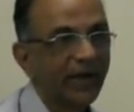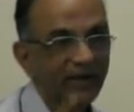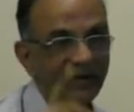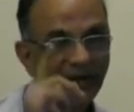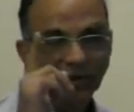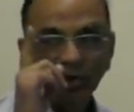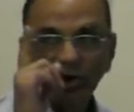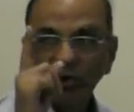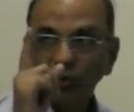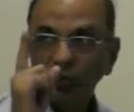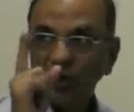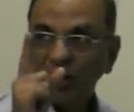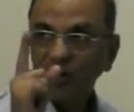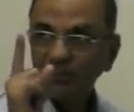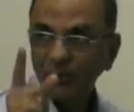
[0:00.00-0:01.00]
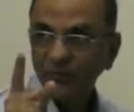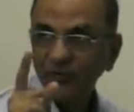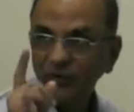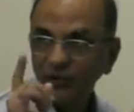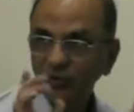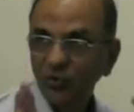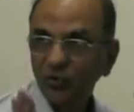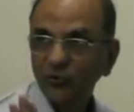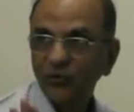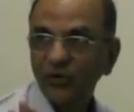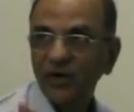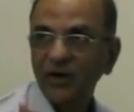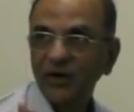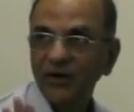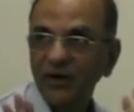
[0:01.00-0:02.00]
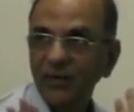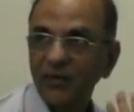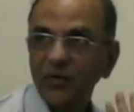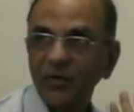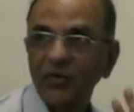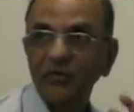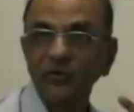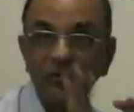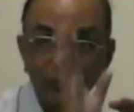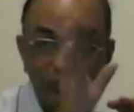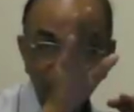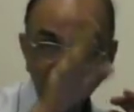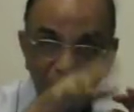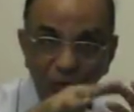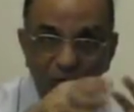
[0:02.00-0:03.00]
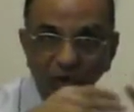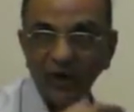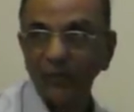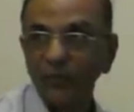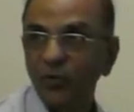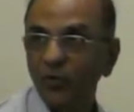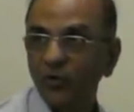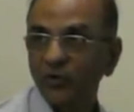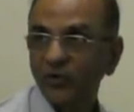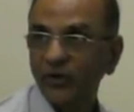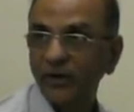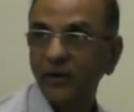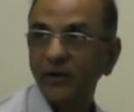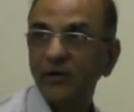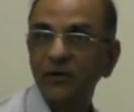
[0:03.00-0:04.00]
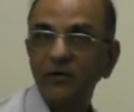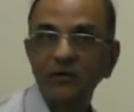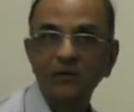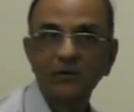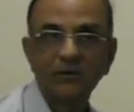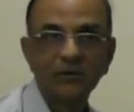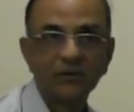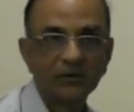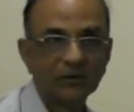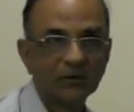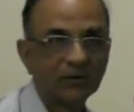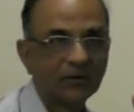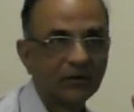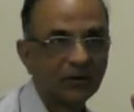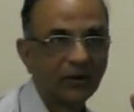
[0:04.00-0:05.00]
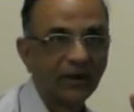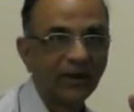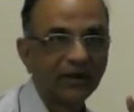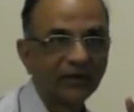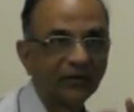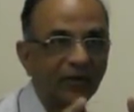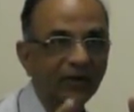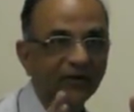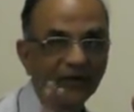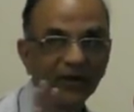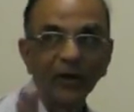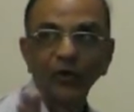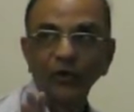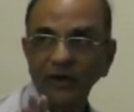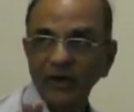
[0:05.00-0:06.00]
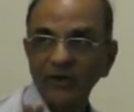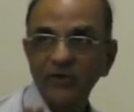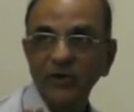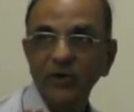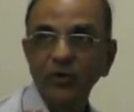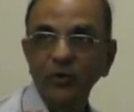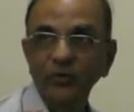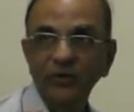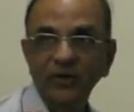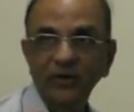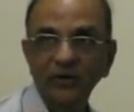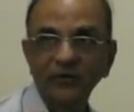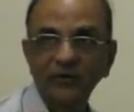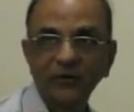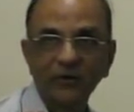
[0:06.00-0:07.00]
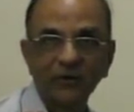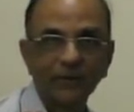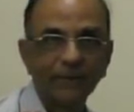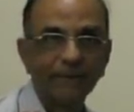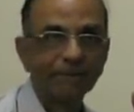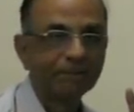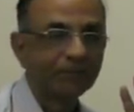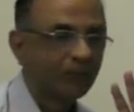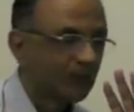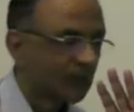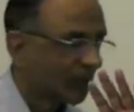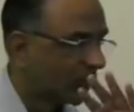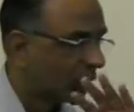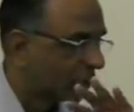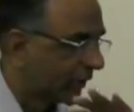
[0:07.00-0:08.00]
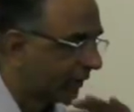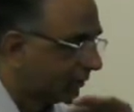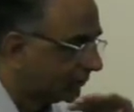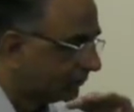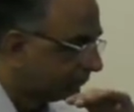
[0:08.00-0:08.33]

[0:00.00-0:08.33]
There's only one person so far I've come across who knew what I'm going to say. Yeah, as far as the nasogastric tubes are concerned. Okay.